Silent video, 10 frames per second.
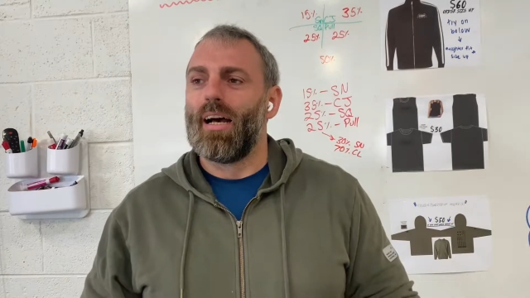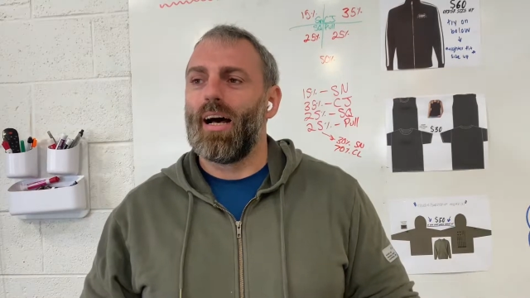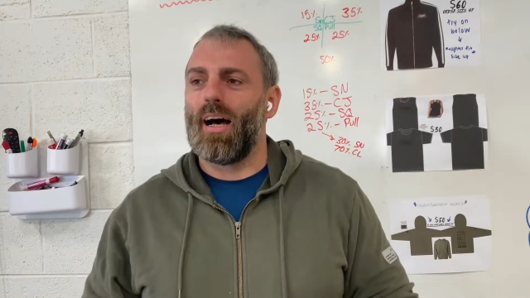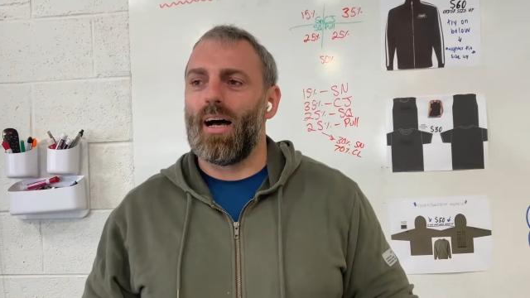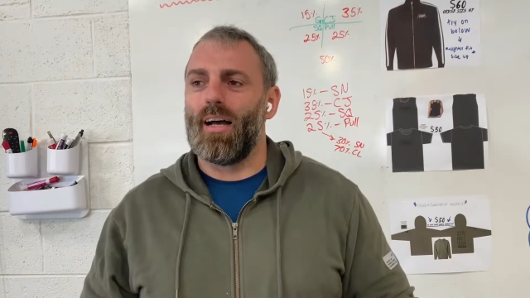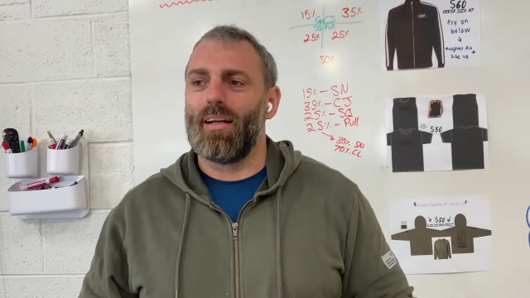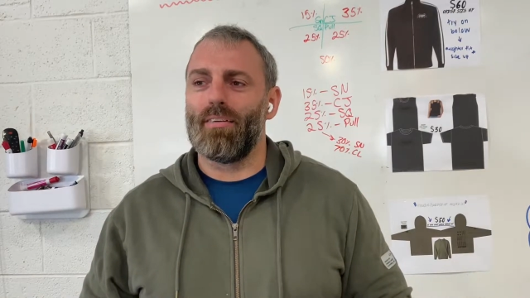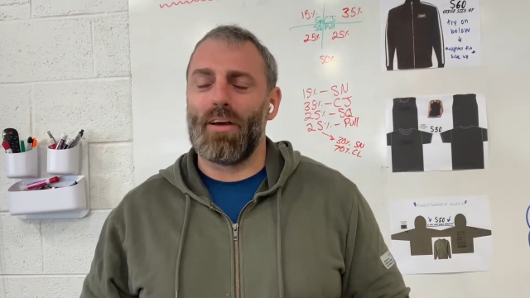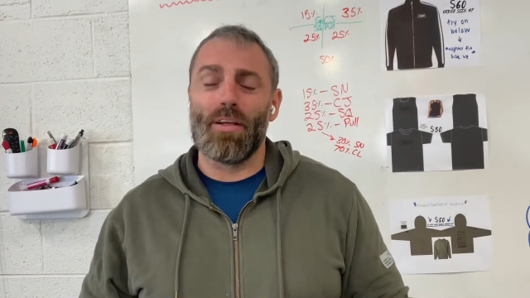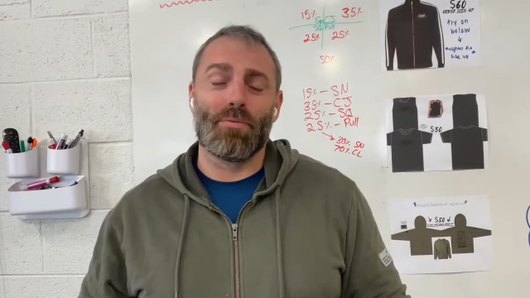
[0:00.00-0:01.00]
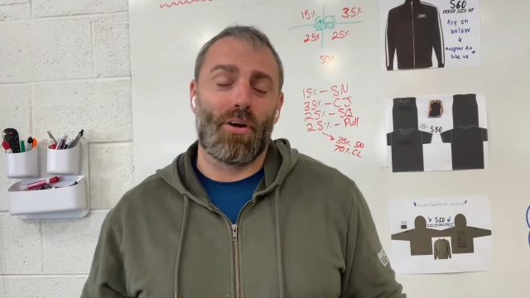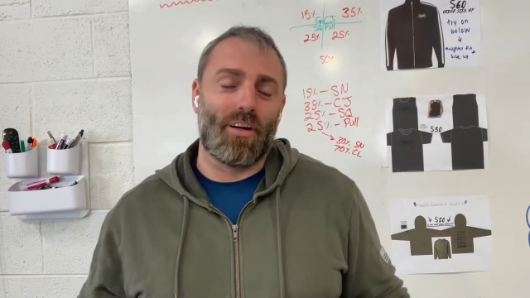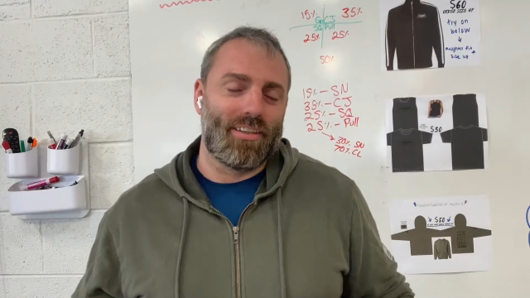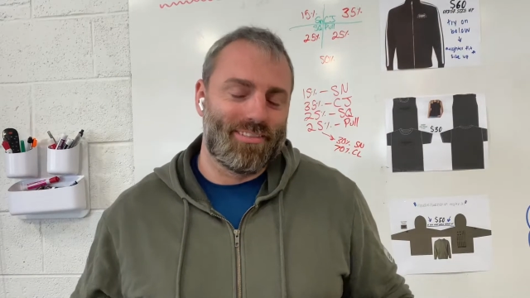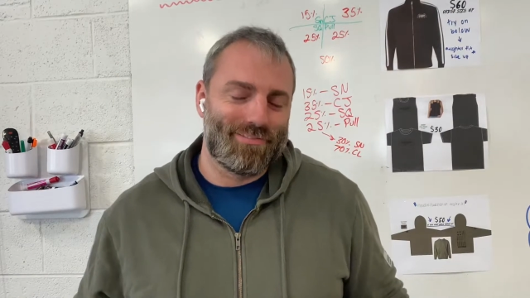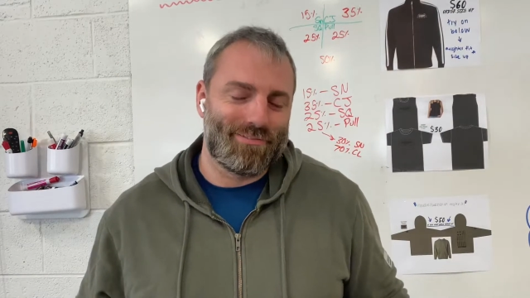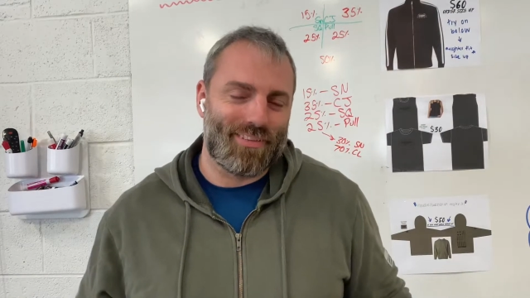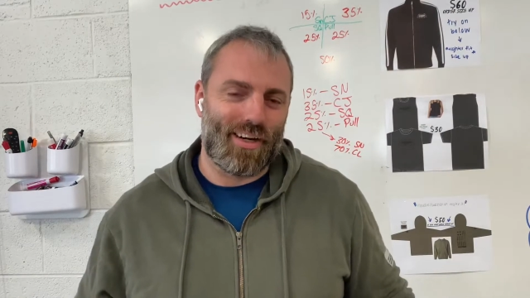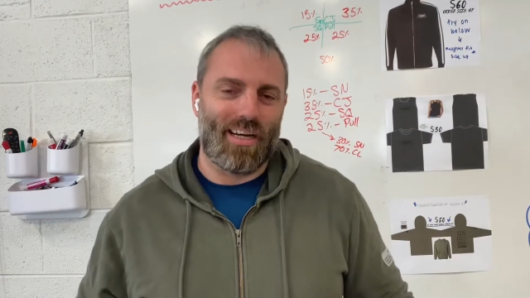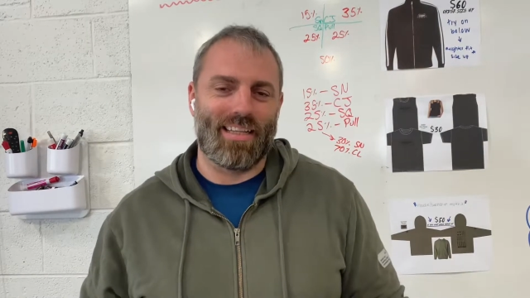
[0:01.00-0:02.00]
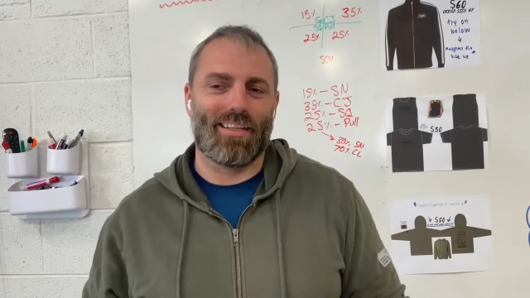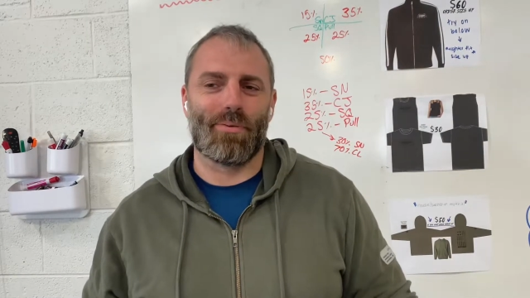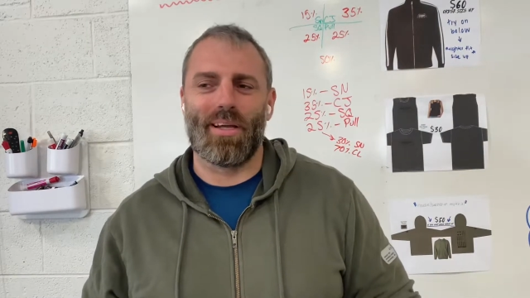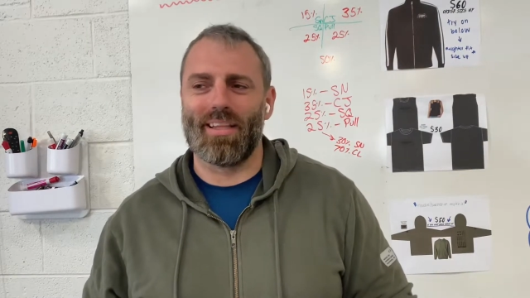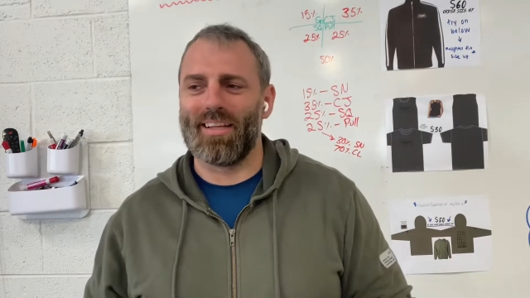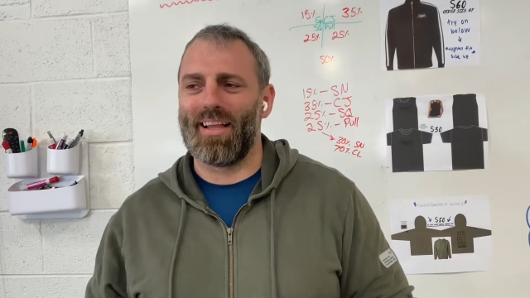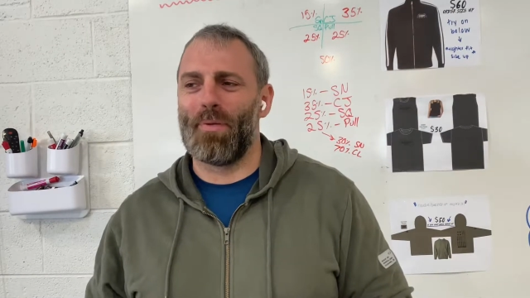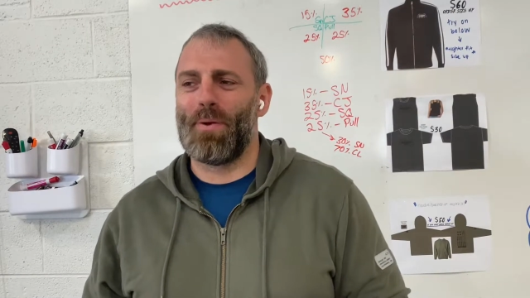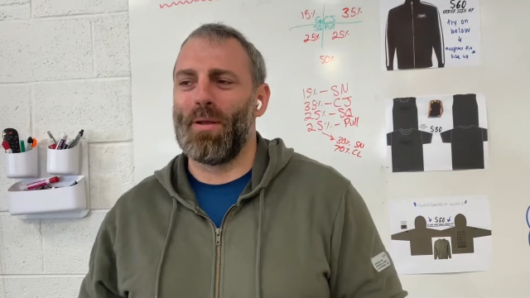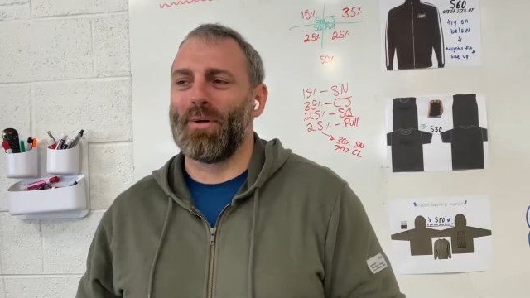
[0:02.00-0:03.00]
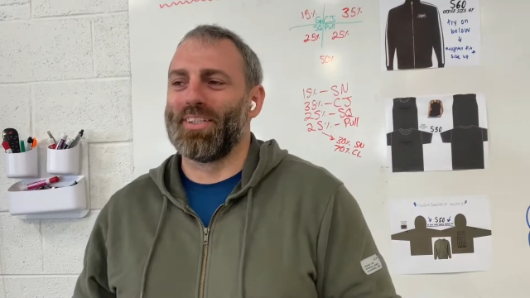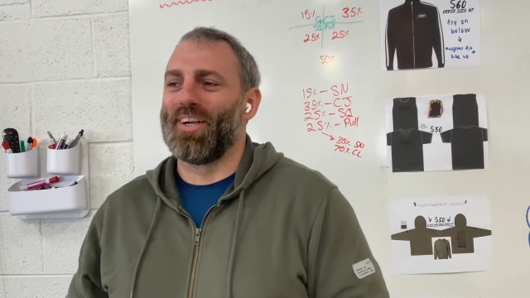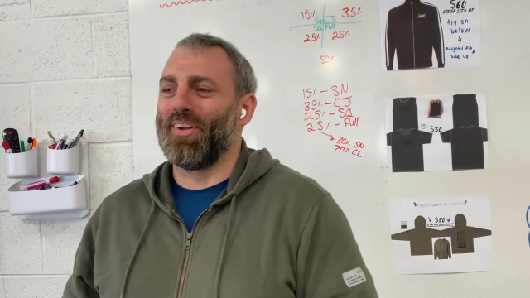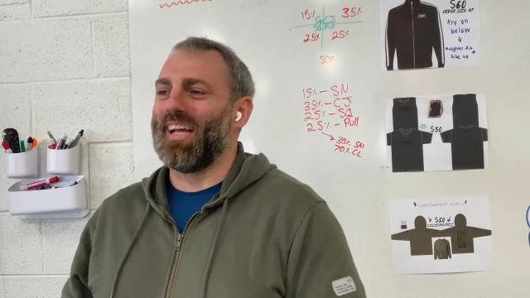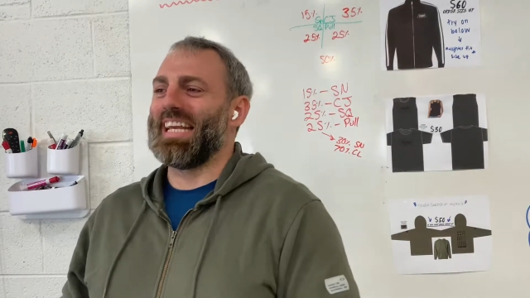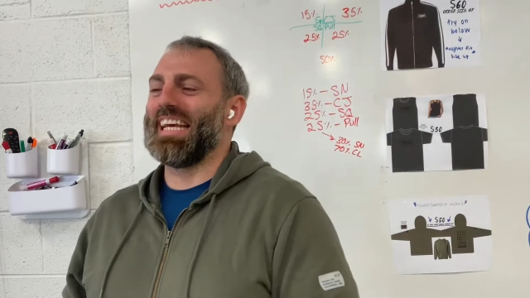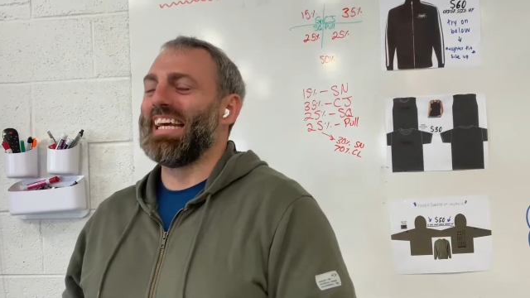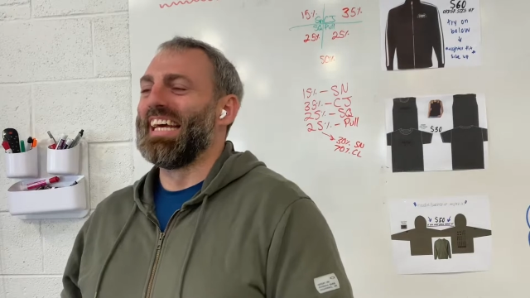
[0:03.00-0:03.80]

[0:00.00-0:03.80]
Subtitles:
Volume's hard, all right? That's why I think a lot of people don't like it.